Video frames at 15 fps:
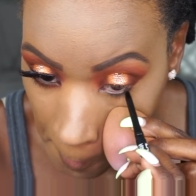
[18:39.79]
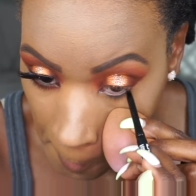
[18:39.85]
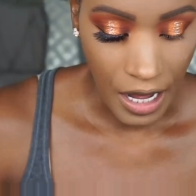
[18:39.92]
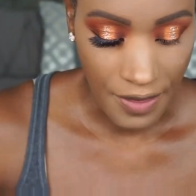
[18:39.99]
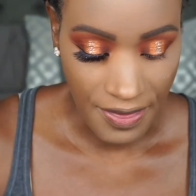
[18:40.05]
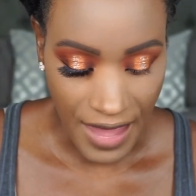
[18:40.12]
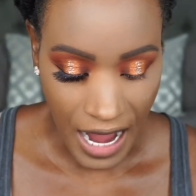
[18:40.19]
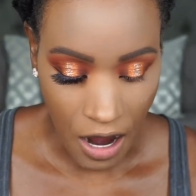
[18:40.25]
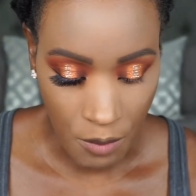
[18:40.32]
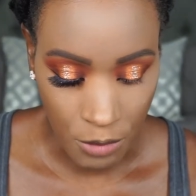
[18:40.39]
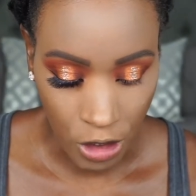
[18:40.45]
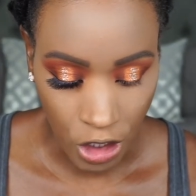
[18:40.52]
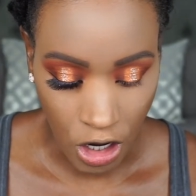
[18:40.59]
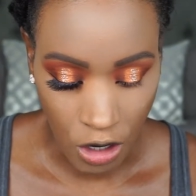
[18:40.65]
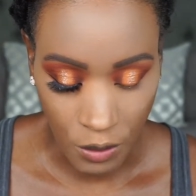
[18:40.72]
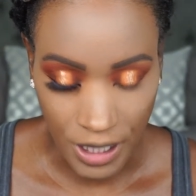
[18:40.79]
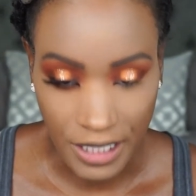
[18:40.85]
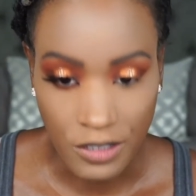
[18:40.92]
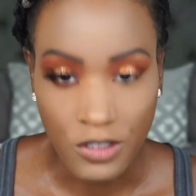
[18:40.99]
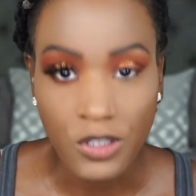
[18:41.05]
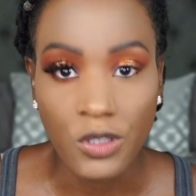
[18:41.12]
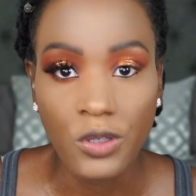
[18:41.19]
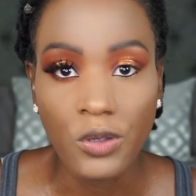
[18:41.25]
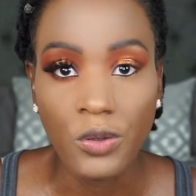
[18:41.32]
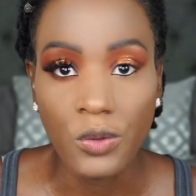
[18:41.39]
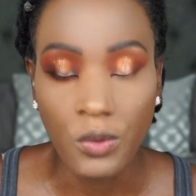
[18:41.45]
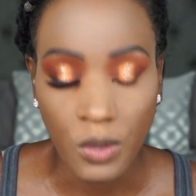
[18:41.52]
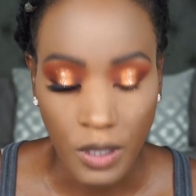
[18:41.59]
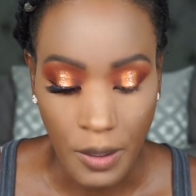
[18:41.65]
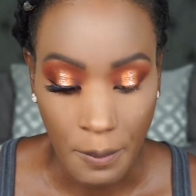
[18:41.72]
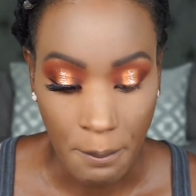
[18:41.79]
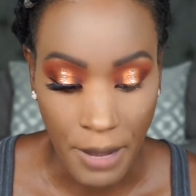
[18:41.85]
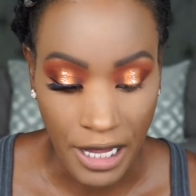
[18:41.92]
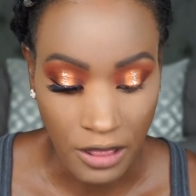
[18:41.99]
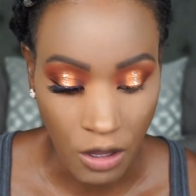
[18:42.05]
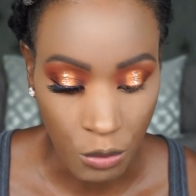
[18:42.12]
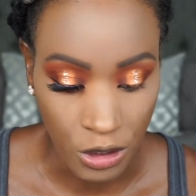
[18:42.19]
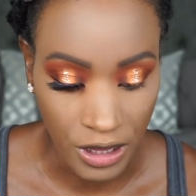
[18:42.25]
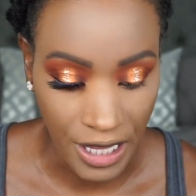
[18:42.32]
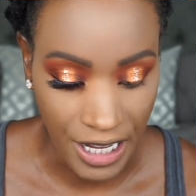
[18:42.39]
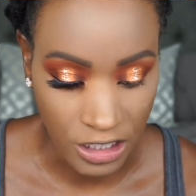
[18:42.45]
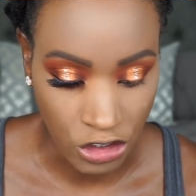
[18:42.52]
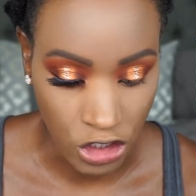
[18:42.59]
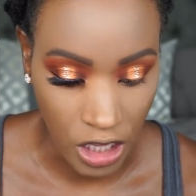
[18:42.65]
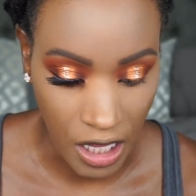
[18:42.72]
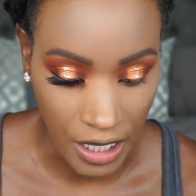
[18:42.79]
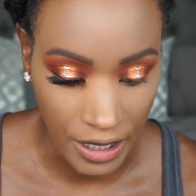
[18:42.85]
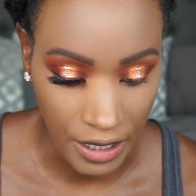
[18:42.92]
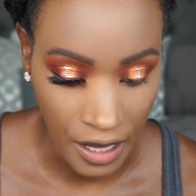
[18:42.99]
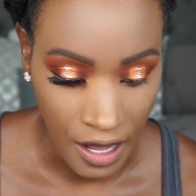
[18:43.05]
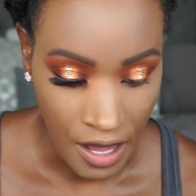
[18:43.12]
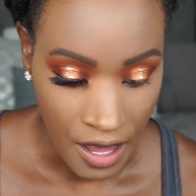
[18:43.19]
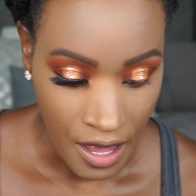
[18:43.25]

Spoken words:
And now I'm going to go into my lower lash line.